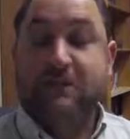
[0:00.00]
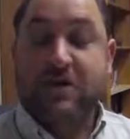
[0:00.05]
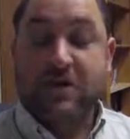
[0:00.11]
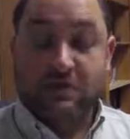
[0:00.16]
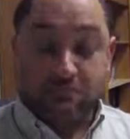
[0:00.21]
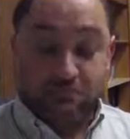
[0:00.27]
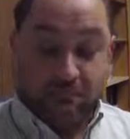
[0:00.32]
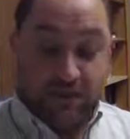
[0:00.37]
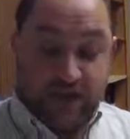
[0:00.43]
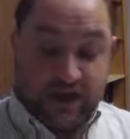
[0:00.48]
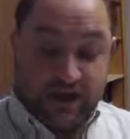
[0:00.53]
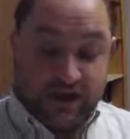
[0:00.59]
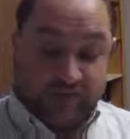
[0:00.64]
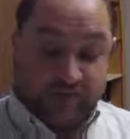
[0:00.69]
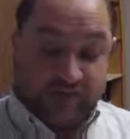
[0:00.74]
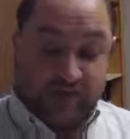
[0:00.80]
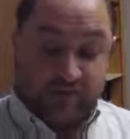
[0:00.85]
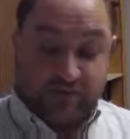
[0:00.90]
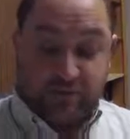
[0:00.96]
Many
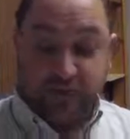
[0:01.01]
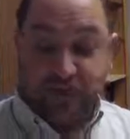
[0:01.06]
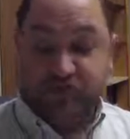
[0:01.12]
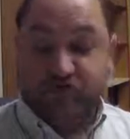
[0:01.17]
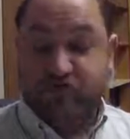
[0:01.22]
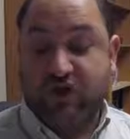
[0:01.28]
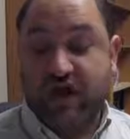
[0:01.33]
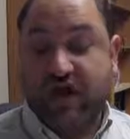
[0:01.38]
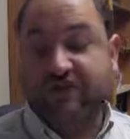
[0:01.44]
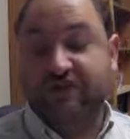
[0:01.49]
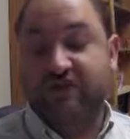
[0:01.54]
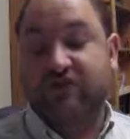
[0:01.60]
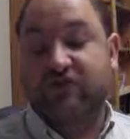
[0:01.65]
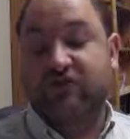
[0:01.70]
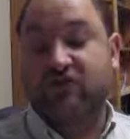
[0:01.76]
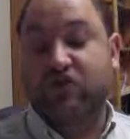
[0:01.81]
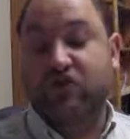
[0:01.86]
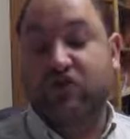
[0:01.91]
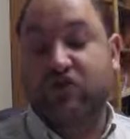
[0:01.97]
of these were
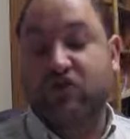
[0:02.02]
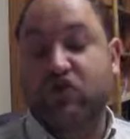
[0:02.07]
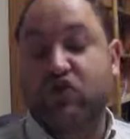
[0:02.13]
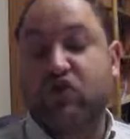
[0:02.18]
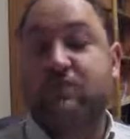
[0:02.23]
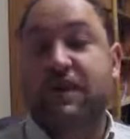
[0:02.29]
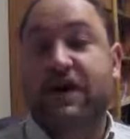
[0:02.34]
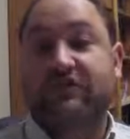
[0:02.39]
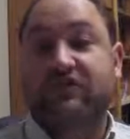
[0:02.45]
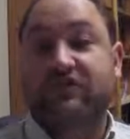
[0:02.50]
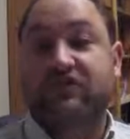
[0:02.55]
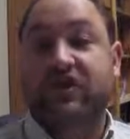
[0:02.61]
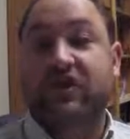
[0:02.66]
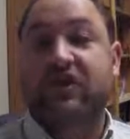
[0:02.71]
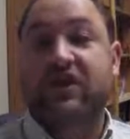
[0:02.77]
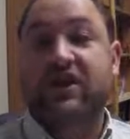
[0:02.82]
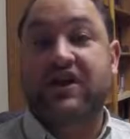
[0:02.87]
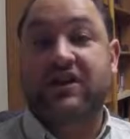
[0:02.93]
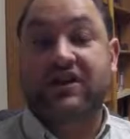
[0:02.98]
attracted to the new
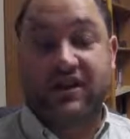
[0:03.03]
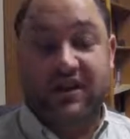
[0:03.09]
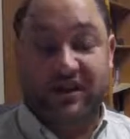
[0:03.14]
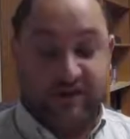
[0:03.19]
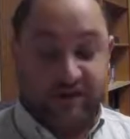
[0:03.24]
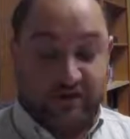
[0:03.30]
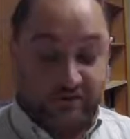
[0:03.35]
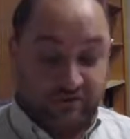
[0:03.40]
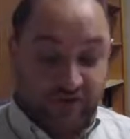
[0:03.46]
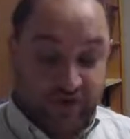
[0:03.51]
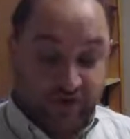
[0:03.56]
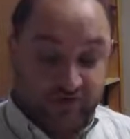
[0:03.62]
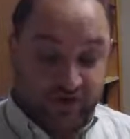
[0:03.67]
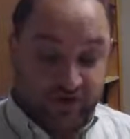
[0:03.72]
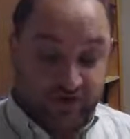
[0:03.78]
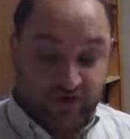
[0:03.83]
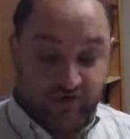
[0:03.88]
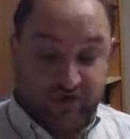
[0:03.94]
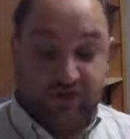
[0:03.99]
Macedonian kingdoms of
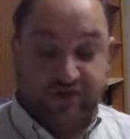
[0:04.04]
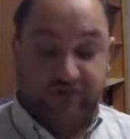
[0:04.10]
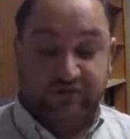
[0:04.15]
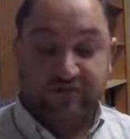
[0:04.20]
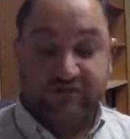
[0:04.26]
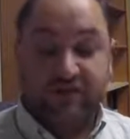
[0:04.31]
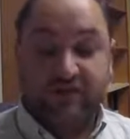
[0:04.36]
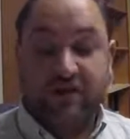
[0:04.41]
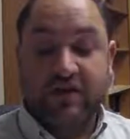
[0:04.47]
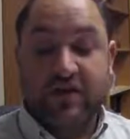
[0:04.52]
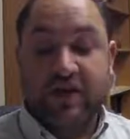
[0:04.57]
the Near East.